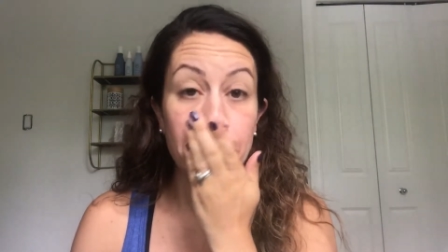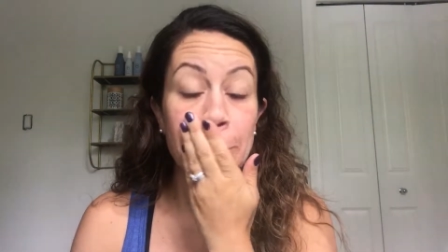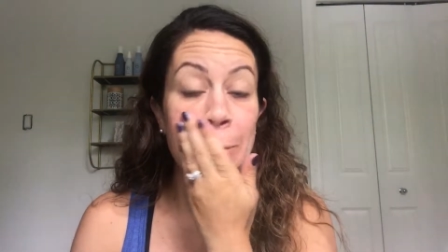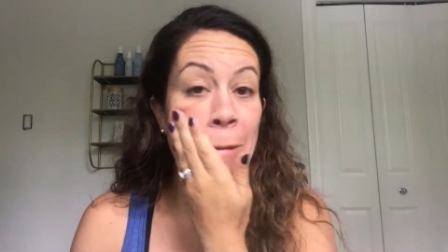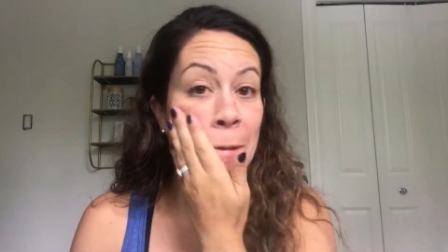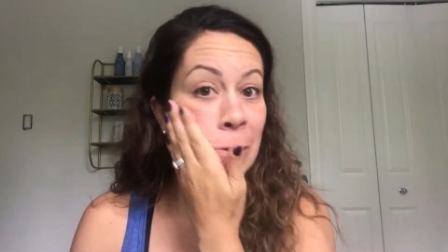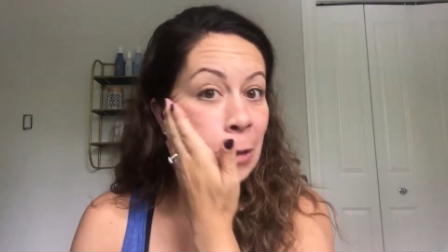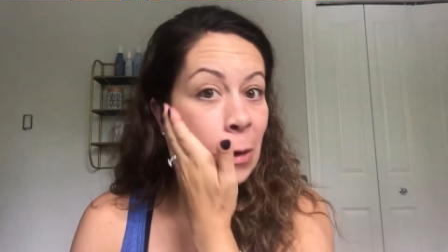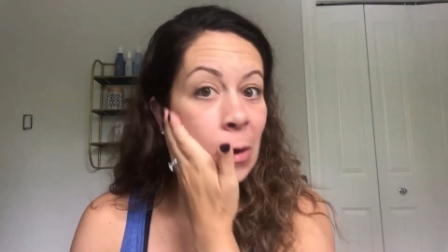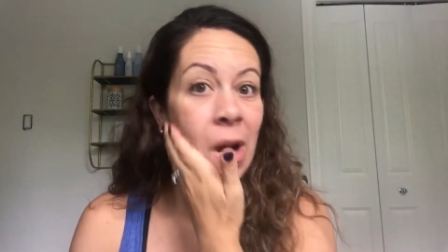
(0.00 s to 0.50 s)

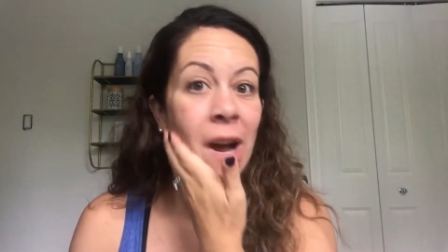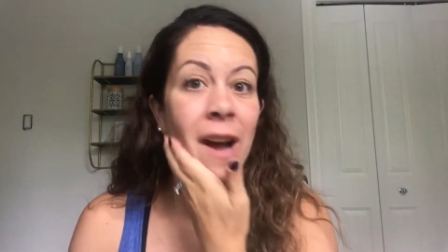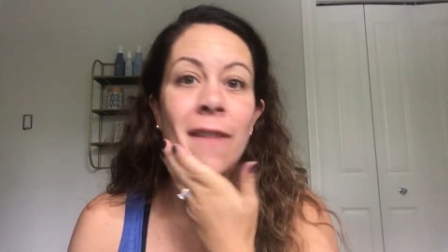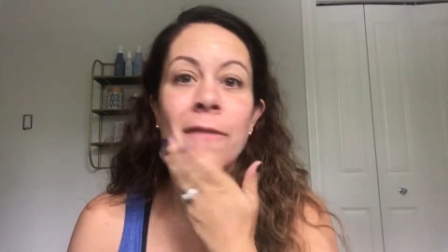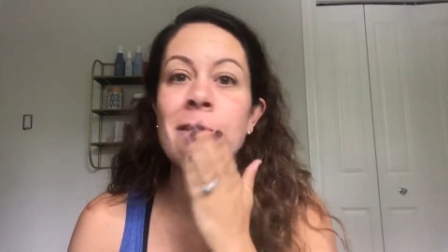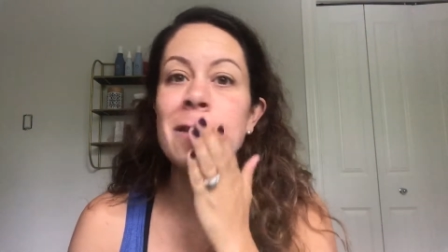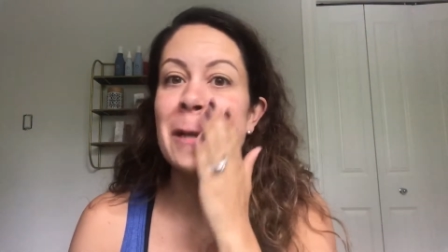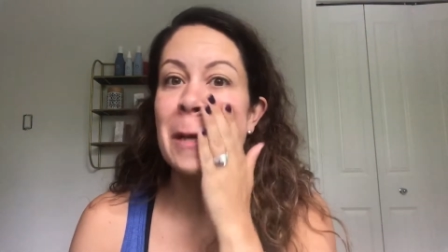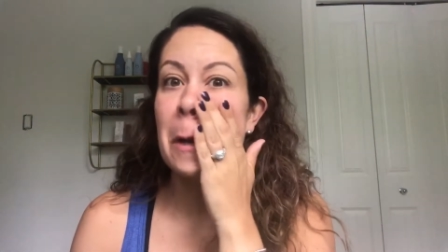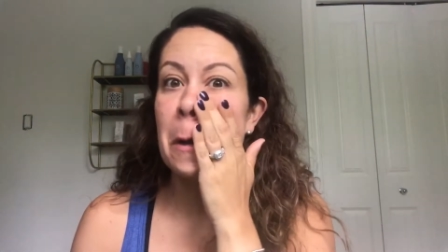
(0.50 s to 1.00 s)
you don't
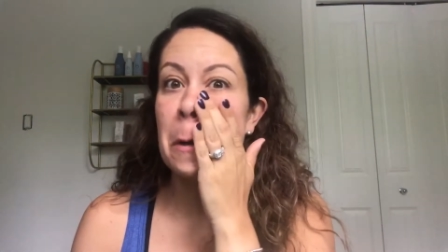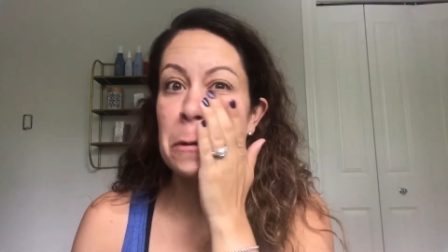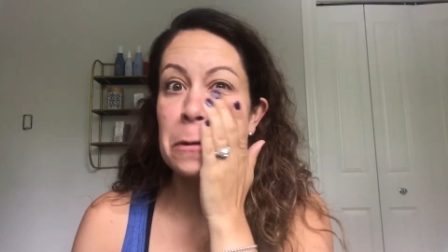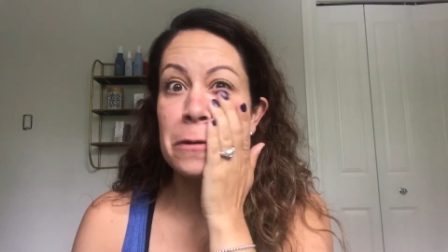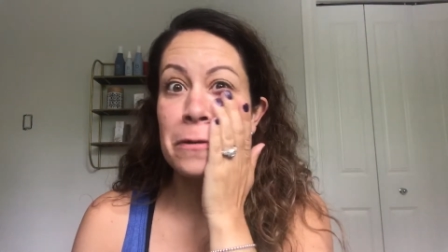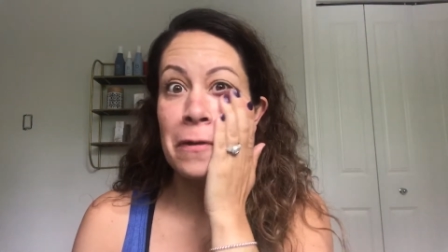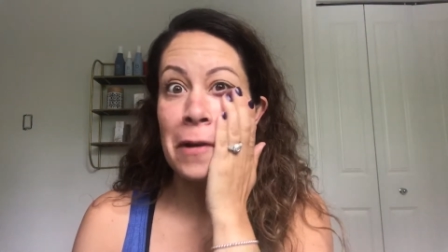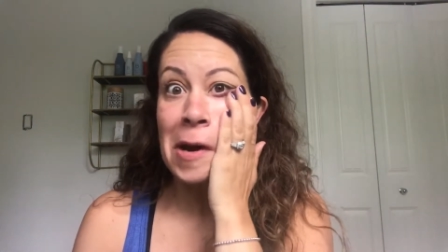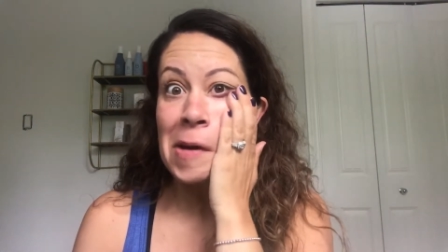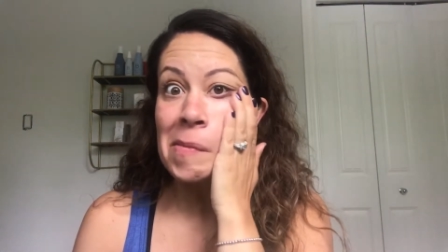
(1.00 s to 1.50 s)
have to
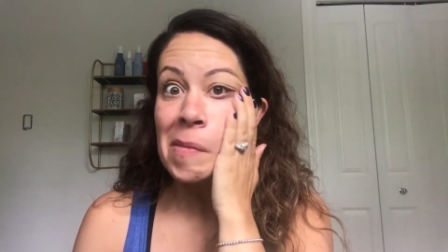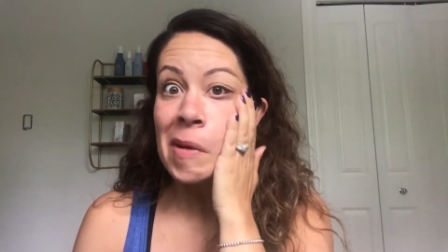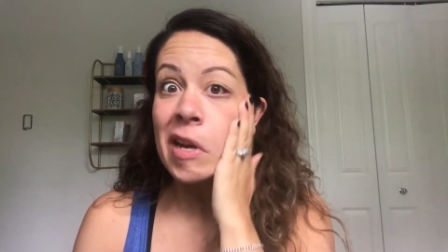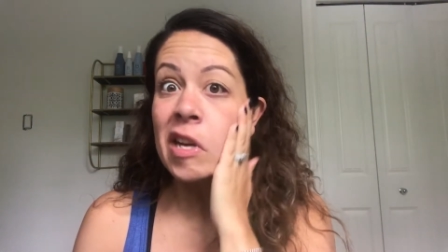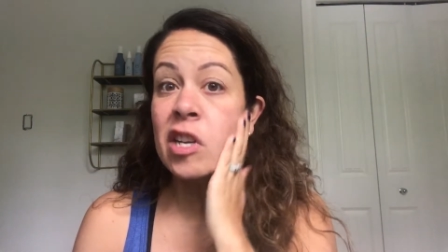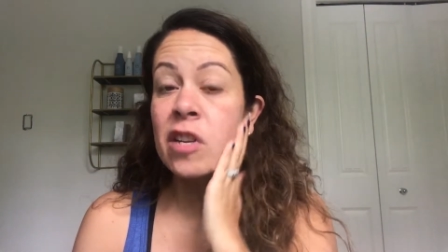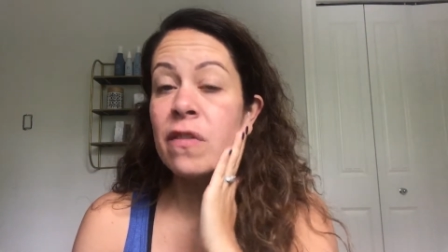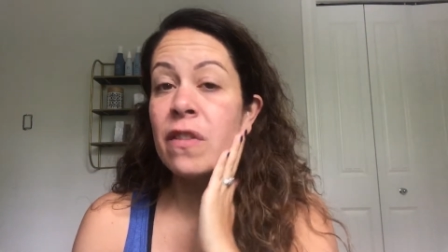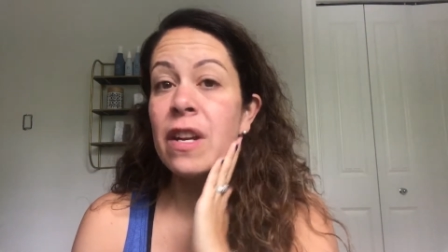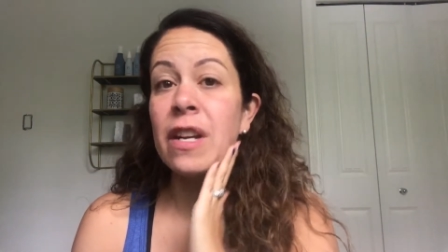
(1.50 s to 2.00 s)
use very
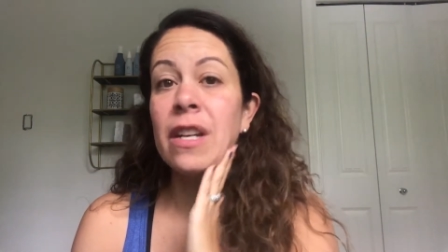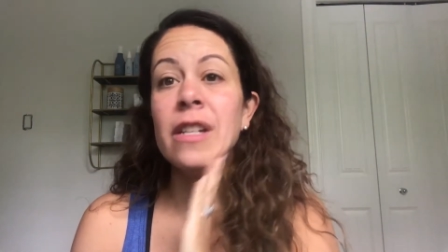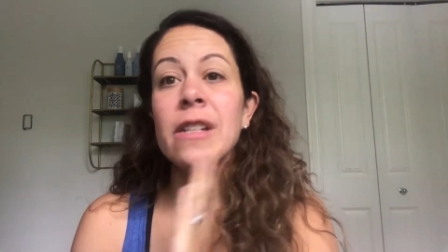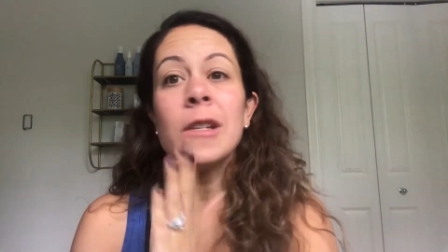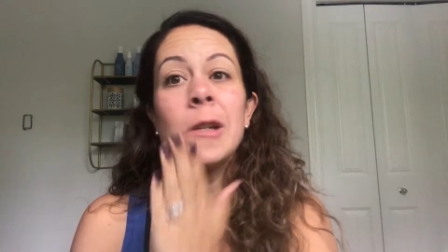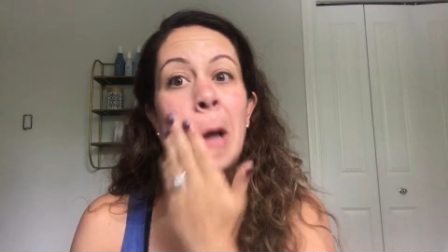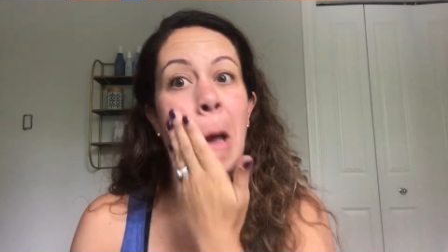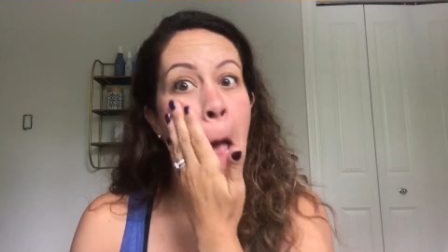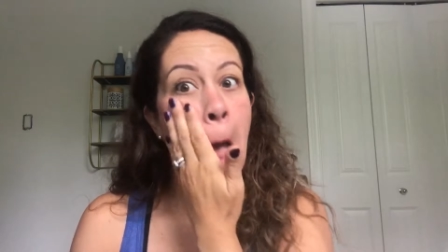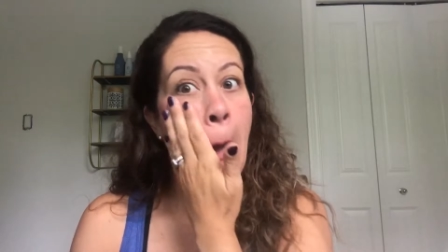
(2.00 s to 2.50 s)
much of it